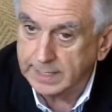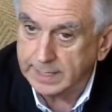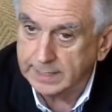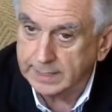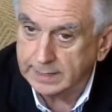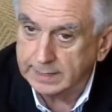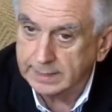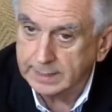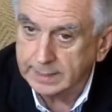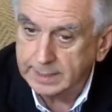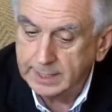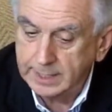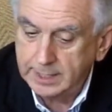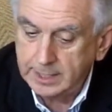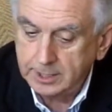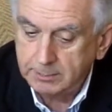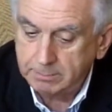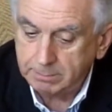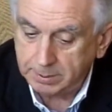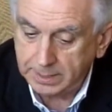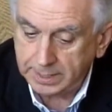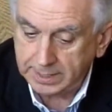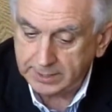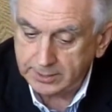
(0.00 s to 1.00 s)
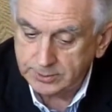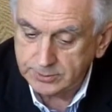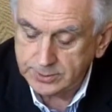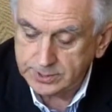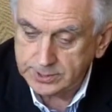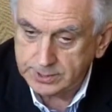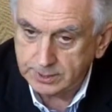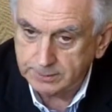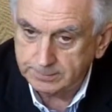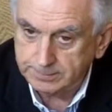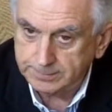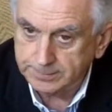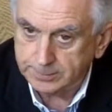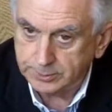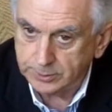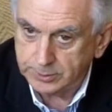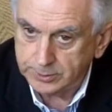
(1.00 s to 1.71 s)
violet: pay yourself